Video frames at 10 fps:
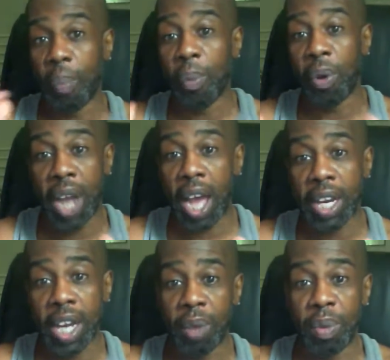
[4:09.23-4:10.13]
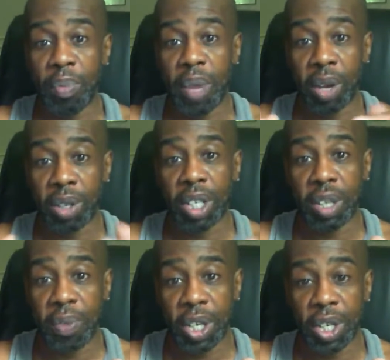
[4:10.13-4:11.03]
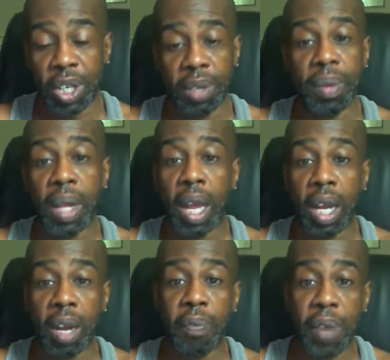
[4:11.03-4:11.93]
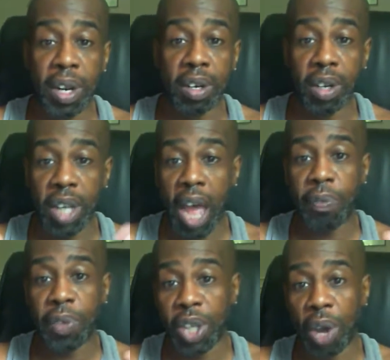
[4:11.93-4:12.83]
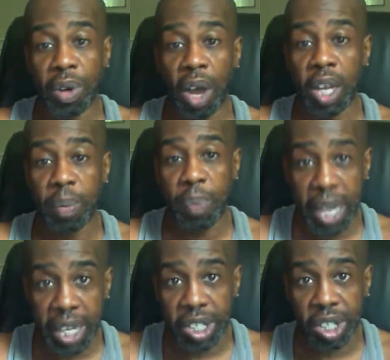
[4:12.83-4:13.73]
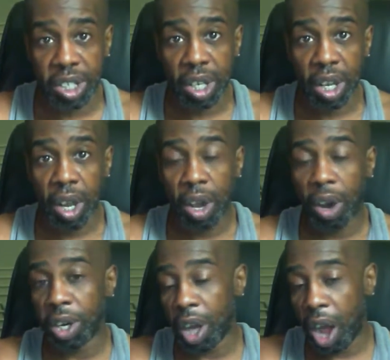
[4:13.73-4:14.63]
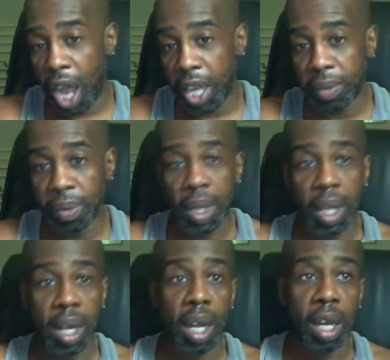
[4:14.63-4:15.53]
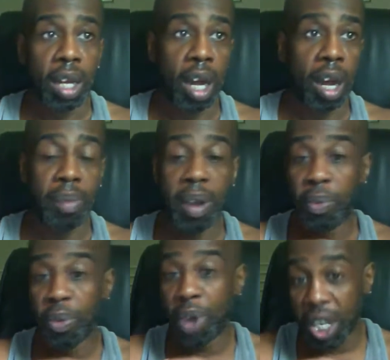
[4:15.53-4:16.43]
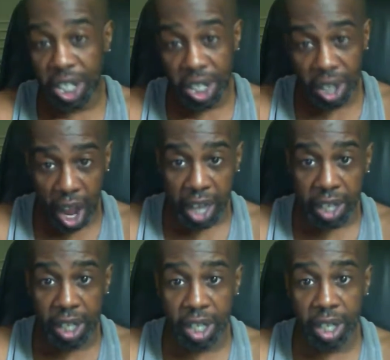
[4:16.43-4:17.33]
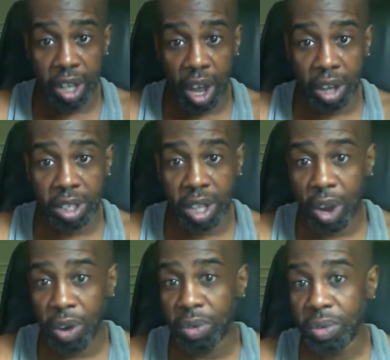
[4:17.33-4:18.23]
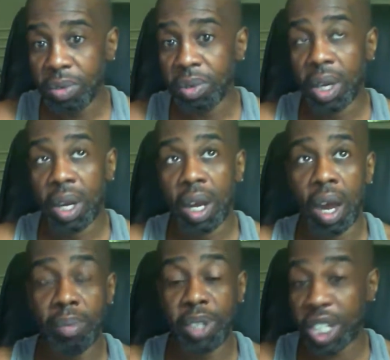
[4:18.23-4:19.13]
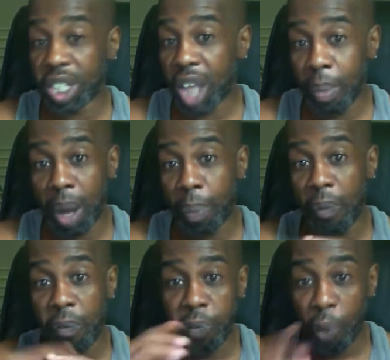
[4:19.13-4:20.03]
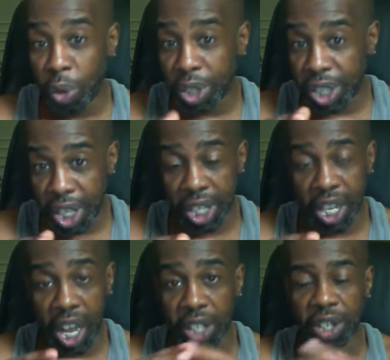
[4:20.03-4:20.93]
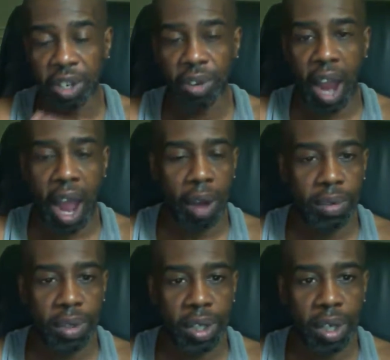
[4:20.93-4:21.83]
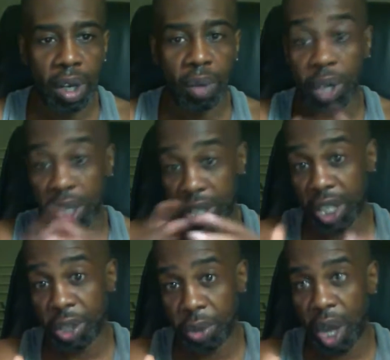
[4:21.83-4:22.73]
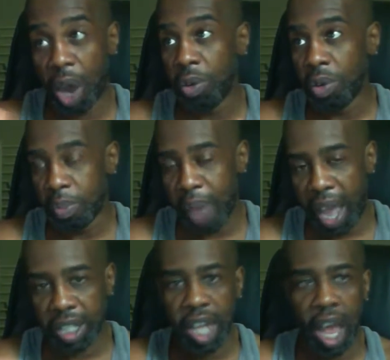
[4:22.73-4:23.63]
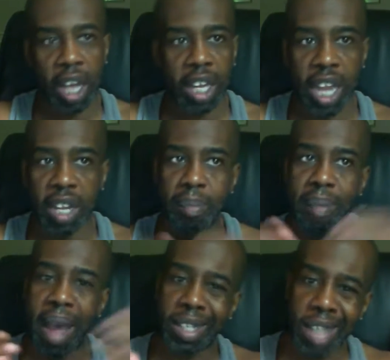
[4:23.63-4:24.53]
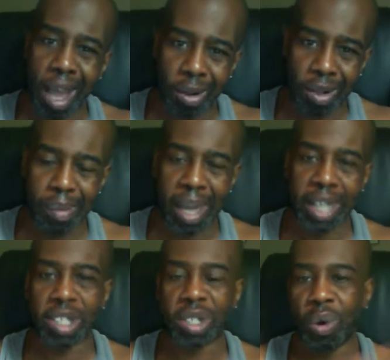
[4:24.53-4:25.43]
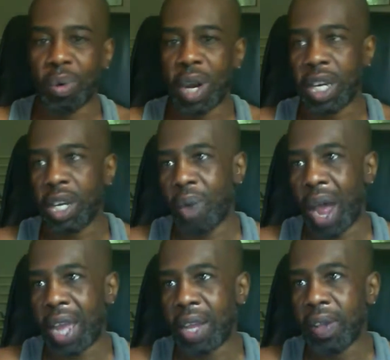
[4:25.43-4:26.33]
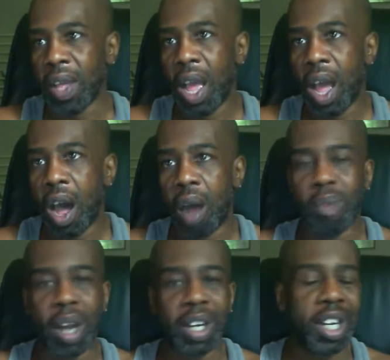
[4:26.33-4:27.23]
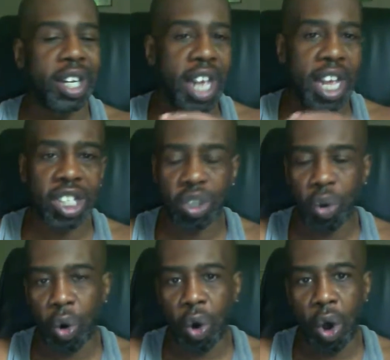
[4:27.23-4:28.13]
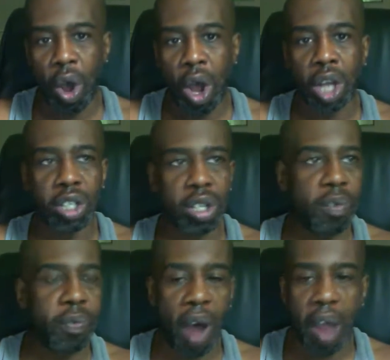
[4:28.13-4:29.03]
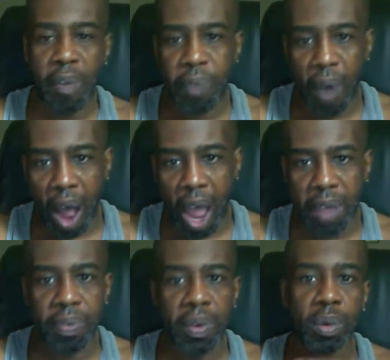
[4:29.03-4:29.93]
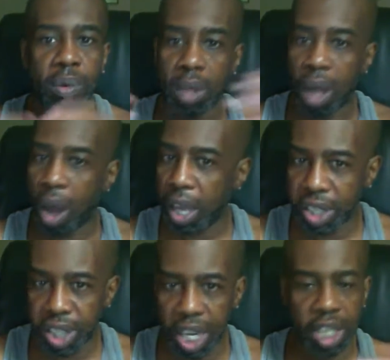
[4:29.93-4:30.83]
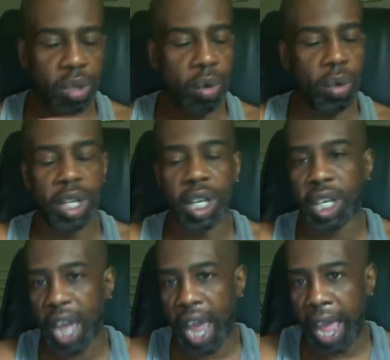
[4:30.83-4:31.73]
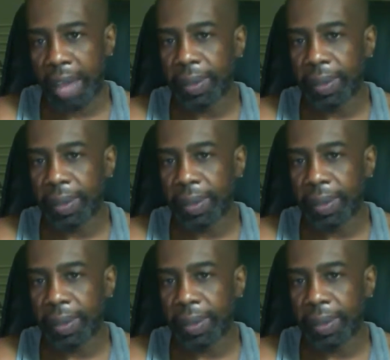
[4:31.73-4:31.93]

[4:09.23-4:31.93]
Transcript: on out there with me on the division and everything look out for Joe 90 piece online I'm level 99 in the dark zone I'm just coming up on 40 in the underground which as you know maxed out again I'm maxed out on the main story anyway I'm running a gear score a 255 highest gear score you can get